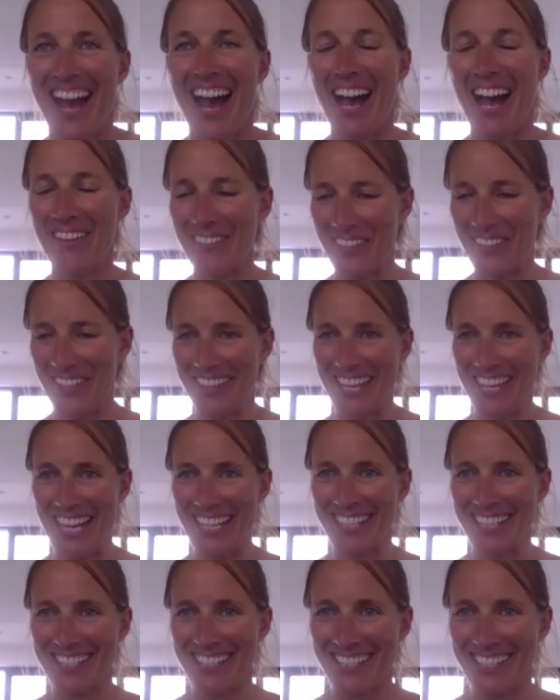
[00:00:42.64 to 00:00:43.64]
I'm good,
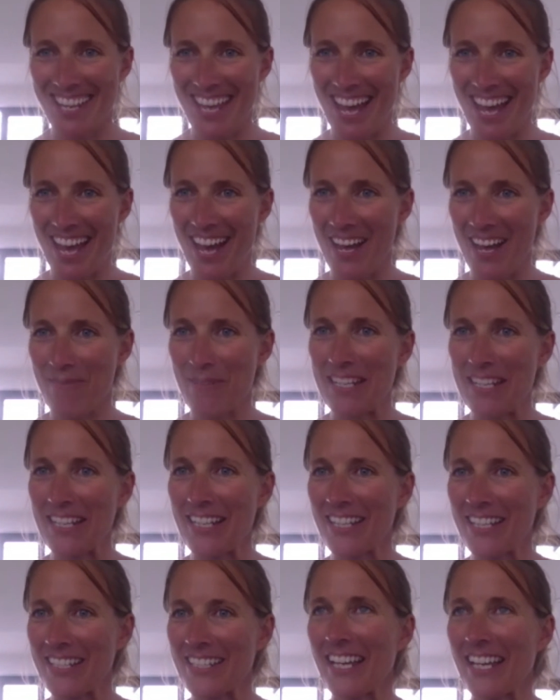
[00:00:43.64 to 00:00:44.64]
thanks. Yeah, I'm in a